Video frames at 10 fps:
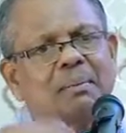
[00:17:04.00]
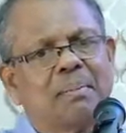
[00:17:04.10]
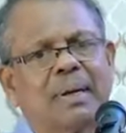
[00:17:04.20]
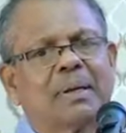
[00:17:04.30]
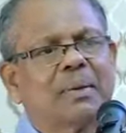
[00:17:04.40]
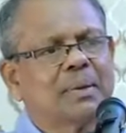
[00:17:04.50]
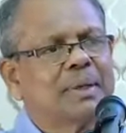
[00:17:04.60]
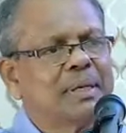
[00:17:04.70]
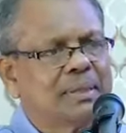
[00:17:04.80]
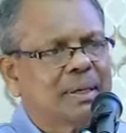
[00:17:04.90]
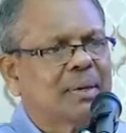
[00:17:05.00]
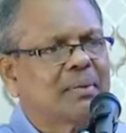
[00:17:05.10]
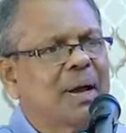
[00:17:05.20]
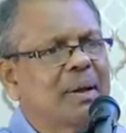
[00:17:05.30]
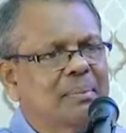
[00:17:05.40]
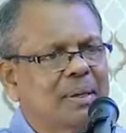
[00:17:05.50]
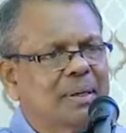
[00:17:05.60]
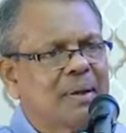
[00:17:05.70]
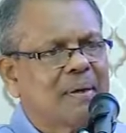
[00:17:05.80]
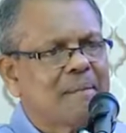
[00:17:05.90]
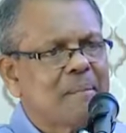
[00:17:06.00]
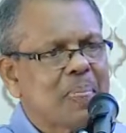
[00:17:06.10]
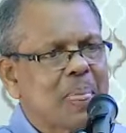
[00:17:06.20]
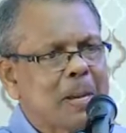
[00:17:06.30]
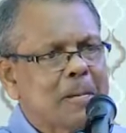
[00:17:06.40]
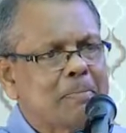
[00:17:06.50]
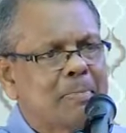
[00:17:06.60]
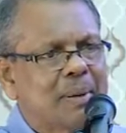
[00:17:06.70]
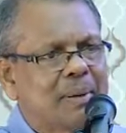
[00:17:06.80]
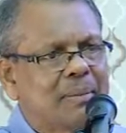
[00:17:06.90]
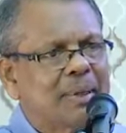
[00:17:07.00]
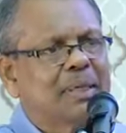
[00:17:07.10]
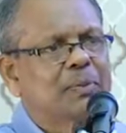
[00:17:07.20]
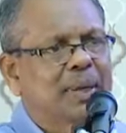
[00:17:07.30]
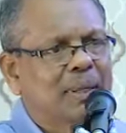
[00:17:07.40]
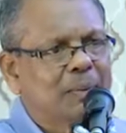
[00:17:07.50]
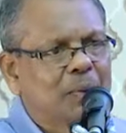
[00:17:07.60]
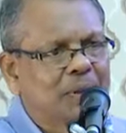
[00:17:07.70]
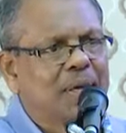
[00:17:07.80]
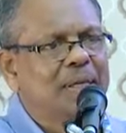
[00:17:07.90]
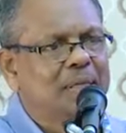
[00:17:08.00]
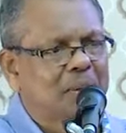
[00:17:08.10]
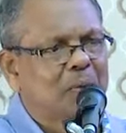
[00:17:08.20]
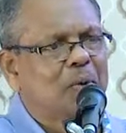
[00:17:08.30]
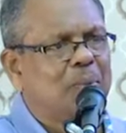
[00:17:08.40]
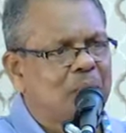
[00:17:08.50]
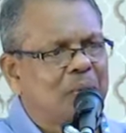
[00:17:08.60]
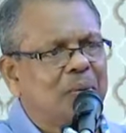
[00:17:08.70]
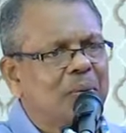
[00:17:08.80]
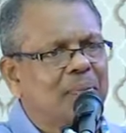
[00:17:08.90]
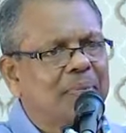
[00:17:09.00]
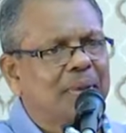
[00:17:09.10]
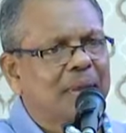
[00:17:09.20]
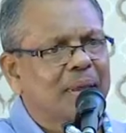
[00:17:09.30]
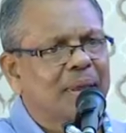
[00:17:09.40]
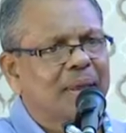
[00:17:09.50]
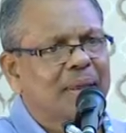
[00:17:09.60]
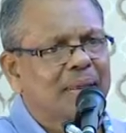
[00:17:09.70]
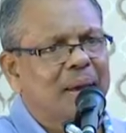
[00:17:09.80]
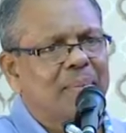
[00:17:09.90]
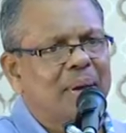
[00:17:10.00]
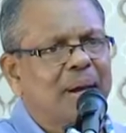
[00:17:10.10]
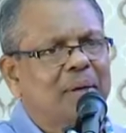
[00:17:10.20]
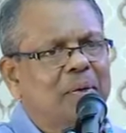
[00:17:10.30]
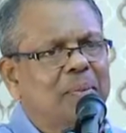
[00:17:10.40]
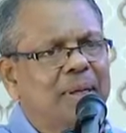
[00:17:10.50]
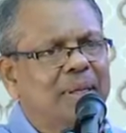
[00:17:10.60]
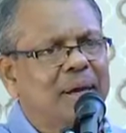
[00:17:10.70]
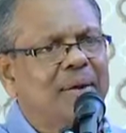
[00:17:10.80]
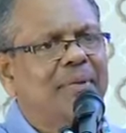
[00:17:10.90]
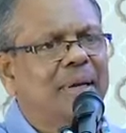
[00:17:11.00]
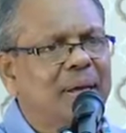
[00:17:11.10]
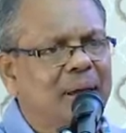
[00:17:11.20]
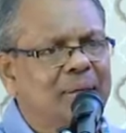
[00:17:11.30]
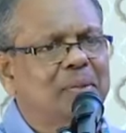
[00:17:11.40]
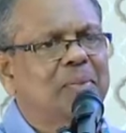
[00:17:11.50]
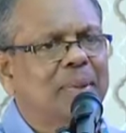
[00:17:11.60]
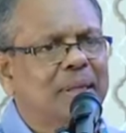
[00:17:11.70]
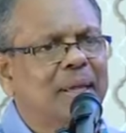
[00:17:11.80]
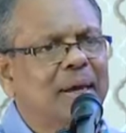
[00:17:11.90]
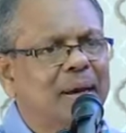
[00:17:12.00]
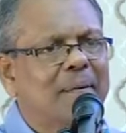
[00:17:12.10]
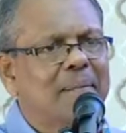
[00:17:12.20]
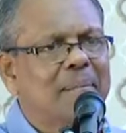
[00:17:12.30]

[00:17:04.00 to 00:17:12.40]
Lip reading: but this requirement. Because when the Buddha is no more, Dhamma had to be there, Vinaya had to be there.